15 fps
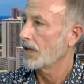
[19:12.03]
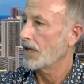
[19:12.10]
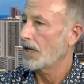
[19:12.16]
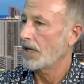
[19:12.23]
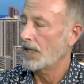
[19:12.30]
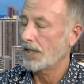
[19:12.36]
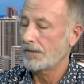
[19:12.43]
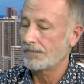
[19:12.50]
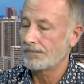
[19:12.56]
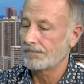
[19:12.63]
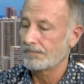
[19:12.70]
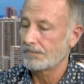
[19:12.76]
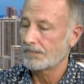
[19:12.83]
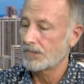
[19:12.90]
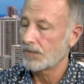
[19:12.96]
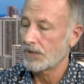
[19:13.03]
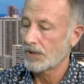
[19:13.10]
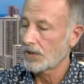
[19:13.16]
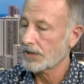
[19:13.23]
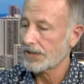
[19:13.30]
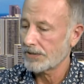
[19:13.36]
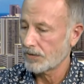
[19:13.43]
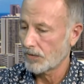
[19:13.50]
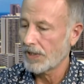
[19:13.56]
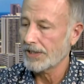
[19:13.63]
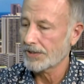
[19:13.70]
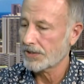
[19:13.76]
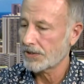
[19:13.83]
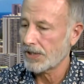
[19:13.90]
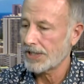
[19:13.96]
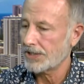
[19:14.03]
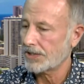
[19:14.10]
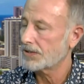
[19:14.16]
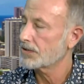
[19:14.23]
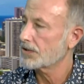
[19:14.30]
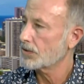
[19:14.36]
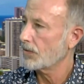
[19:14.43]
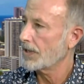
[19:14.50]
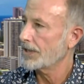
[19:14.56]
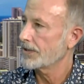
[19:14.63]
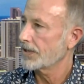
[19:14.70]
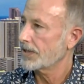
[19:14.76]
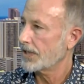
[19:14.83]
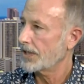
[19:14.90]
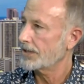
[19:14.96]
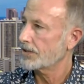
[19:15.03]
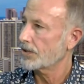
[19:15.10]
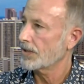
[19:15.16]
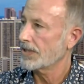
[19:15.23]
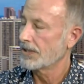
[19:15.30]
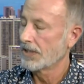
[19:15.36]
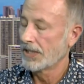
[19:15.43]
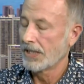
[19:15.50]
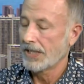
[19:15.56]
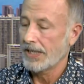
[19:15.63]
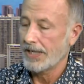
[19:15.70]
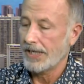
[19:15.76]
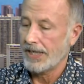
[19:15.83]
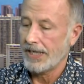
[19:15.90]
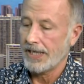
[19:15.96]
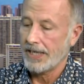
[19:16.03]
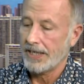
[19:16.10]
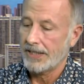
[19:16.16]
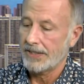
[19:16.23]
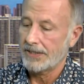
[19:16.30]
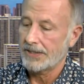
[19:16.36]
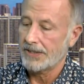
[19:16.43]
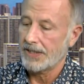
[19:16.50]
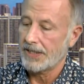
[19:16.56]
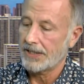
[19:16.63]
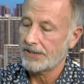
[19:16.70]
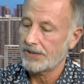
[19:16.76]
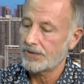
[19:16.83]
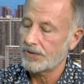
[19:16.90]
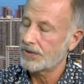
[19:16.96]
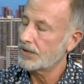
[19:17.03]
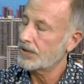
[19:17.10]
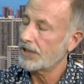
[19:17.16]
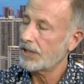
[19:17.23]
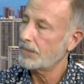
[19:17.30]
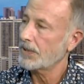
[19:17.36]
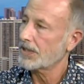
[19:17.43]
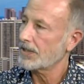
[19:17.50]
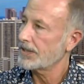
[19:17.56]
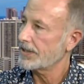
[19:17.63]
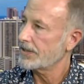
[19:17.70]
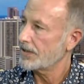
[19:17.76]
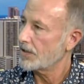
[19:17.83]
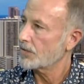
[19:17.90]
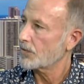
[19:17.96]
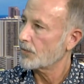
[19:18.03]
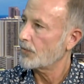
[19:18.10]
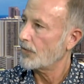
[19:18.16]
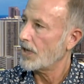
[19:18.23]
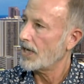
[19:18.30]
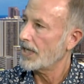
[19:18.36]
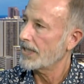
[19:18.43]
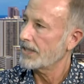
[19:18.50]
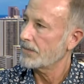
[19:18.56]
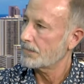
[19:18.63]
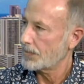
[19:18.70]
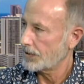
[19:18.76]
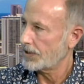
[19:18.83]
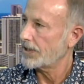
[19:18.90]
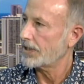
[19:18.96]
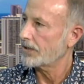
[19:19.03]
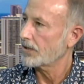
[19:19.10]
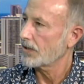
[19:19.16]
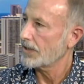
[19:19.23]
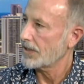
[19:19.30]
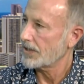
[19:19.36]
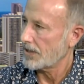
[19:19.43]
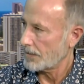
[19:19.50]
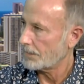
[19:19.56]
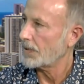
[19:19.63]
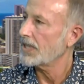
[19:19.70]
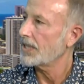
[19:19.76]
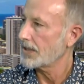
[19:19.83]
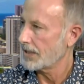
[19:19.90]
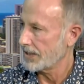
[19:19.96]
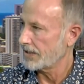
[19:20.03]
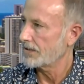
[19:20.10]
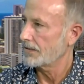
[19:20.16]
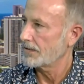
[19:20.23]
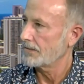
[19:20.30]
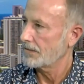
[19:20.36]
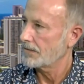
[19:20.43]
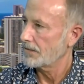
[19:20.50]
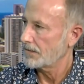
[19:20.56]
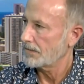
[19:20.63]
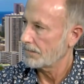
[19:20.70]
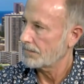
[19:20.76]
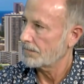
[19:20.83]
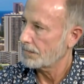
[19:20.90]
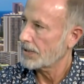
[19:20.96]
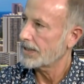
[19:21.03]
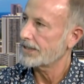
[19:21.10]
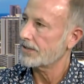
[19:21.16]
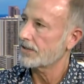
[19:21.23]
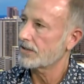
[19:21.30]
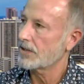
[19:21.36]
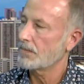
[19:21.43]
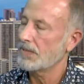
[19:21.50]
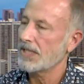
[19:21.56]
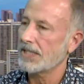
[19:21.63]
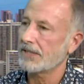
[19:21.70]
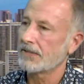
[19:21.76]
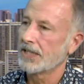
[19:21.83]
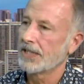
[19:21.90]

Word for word: Um, you look at rail stations around the country, and and you typically don't find particularly appealing places to be